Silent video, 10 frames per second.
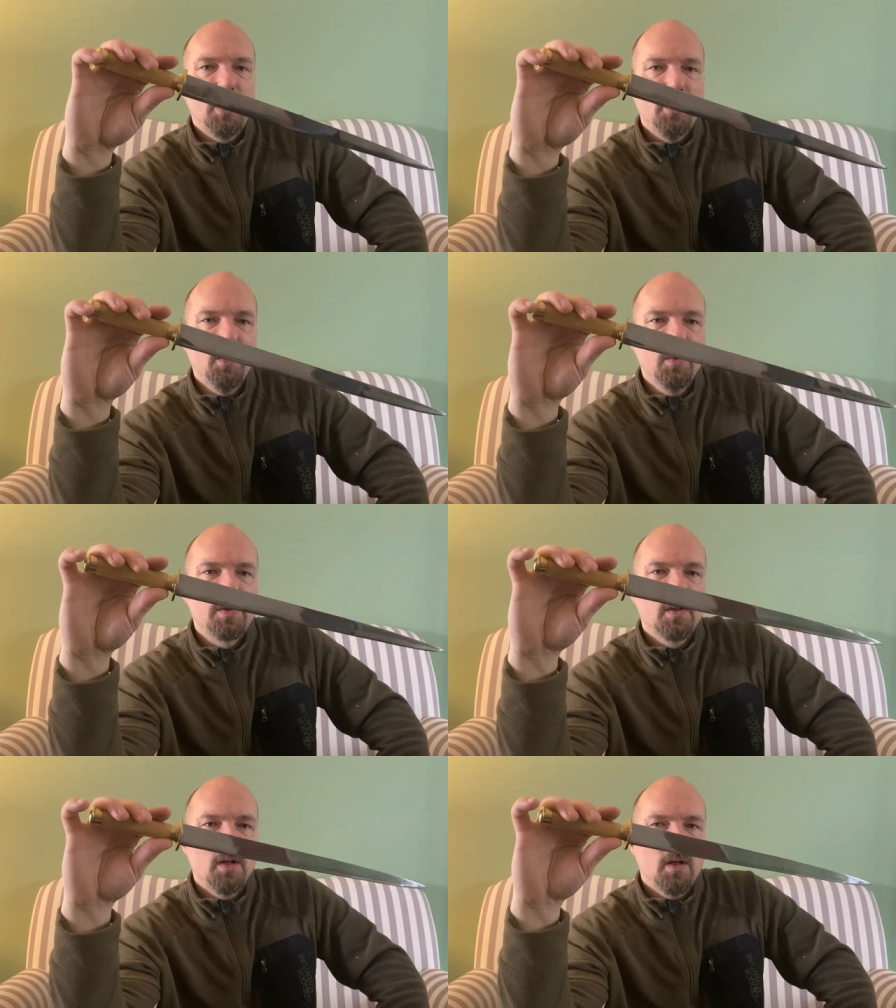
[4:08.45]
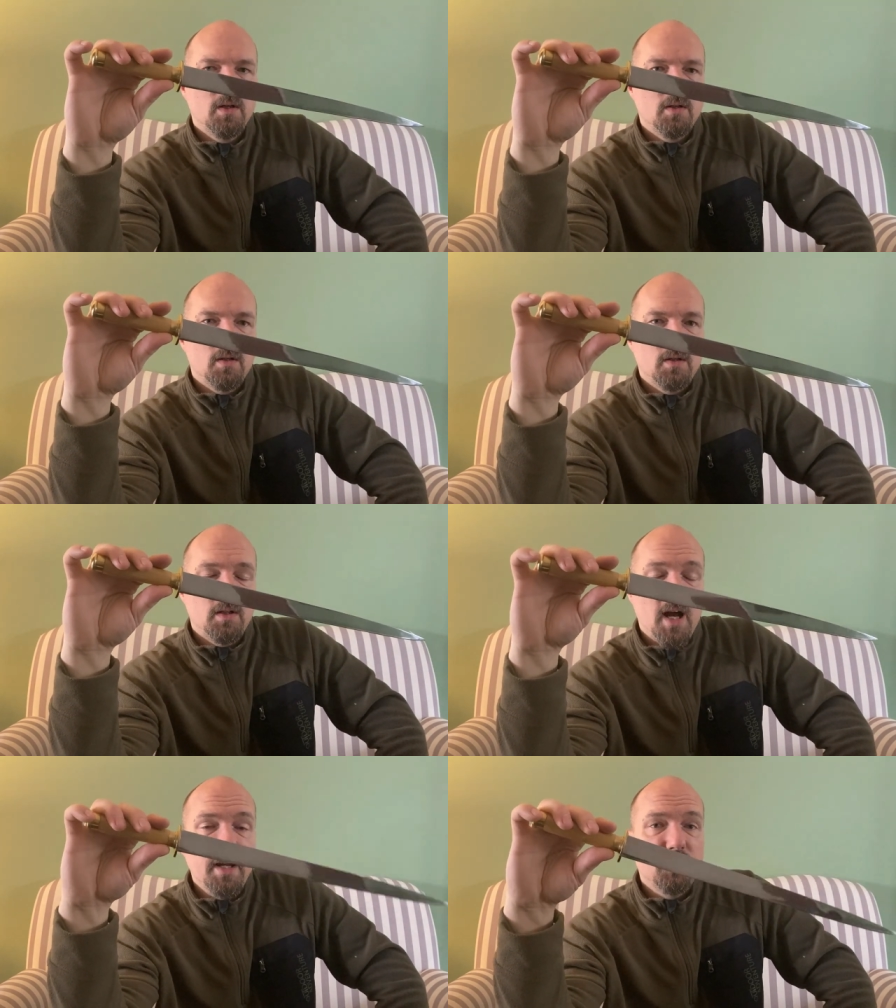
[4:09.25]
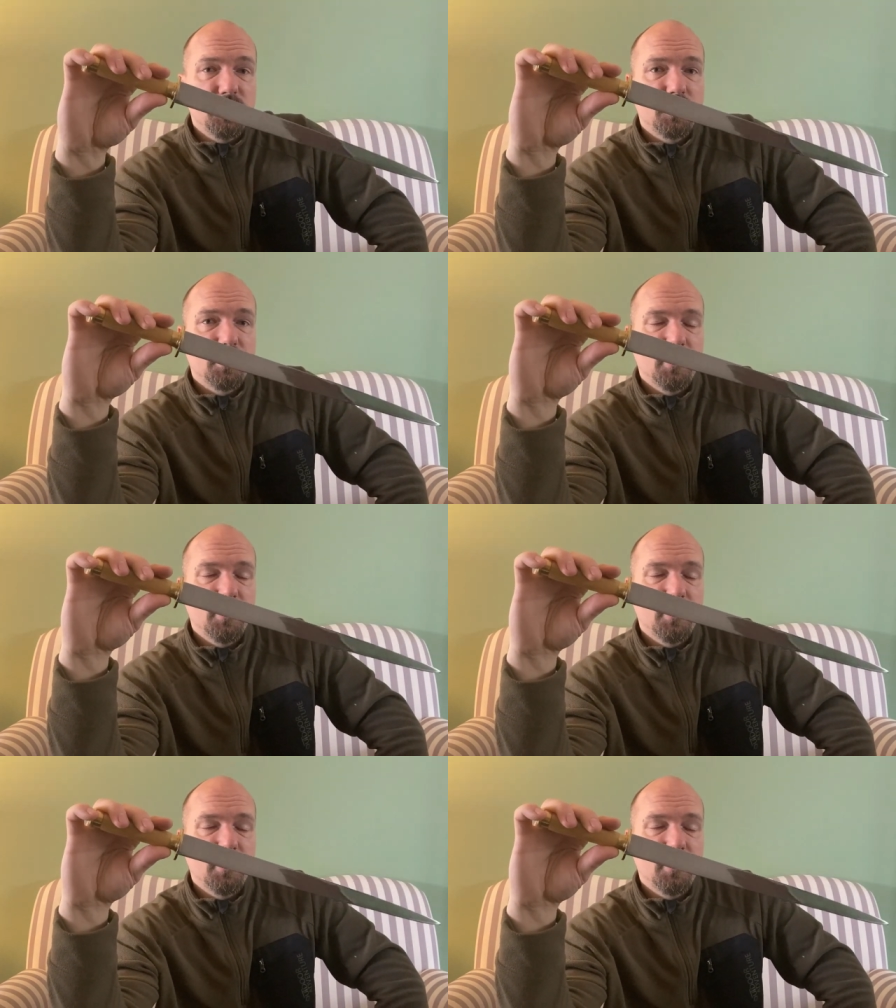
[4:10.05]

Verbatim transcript: use Irish